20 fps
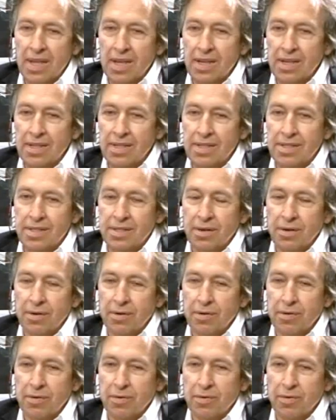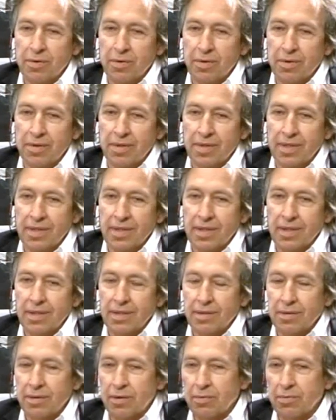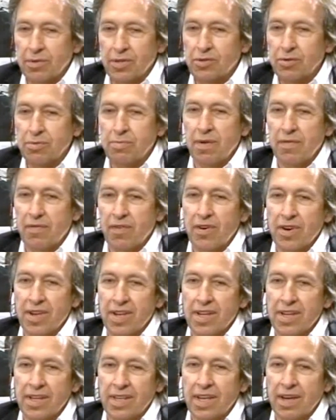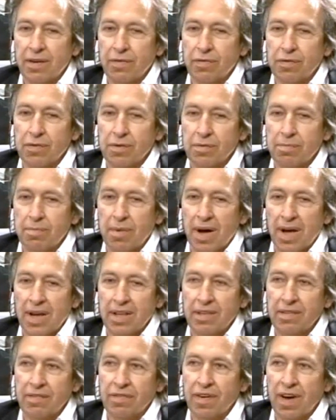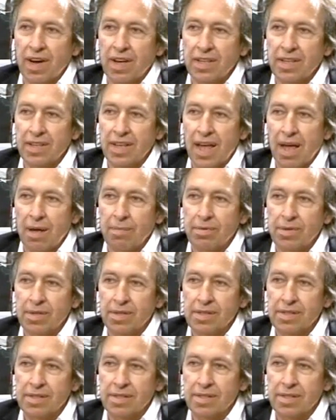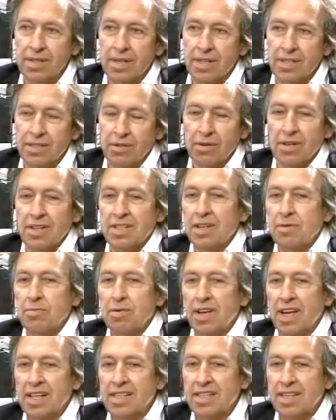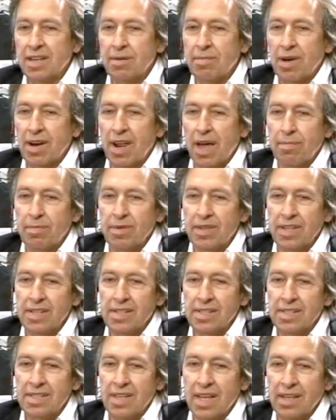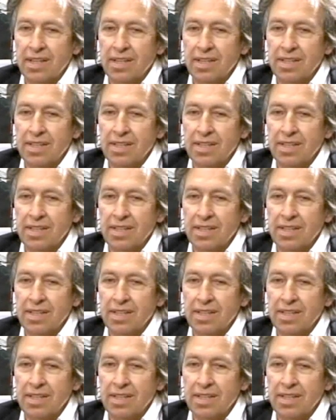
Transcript: so, we should be very careful by defining happiness. The only thing we can say about happiness that